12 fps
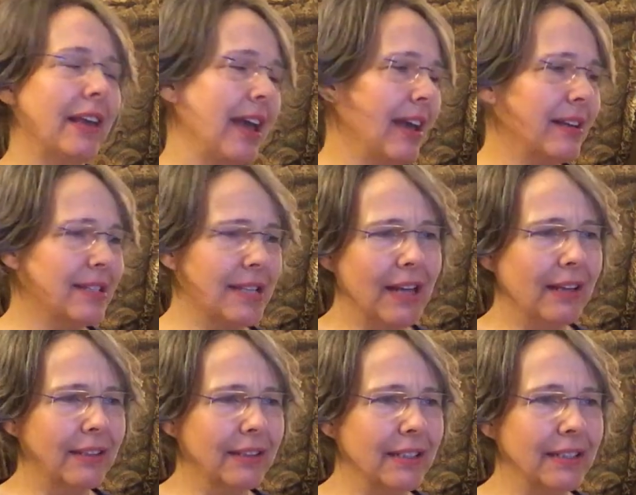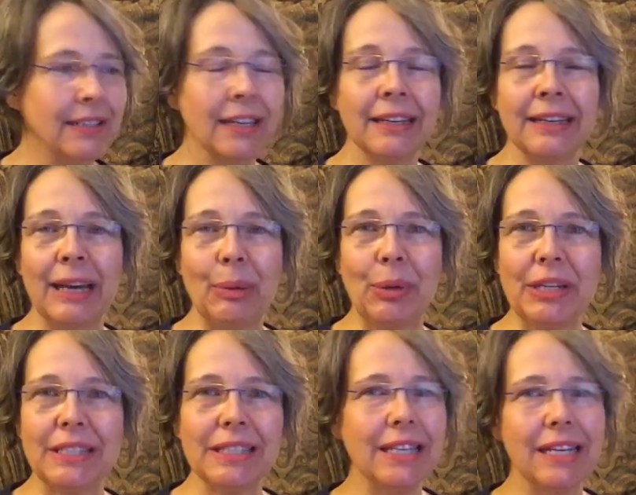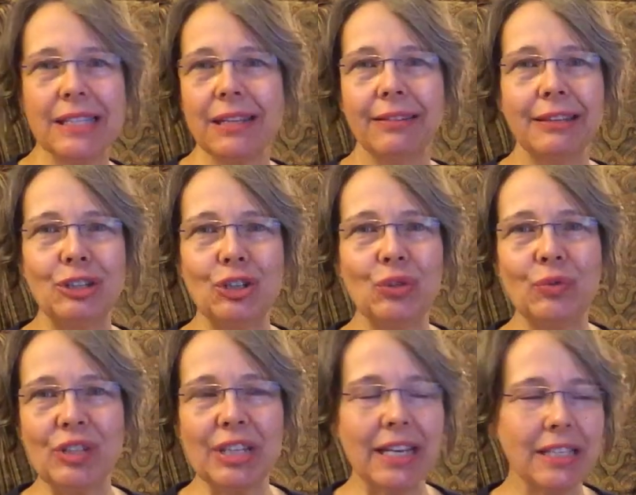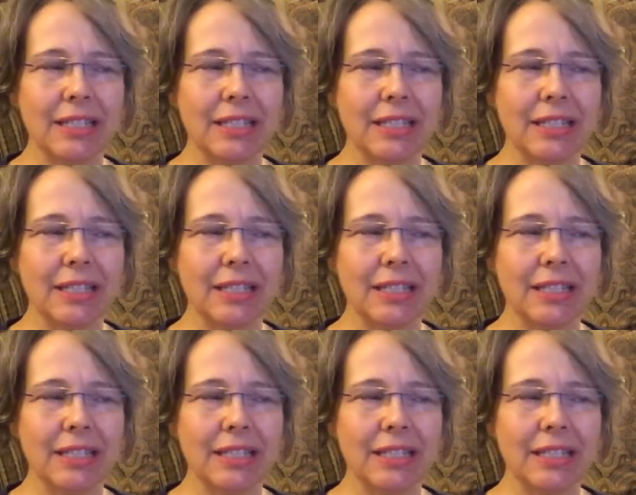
egg salad but it has nothing to do with eggs.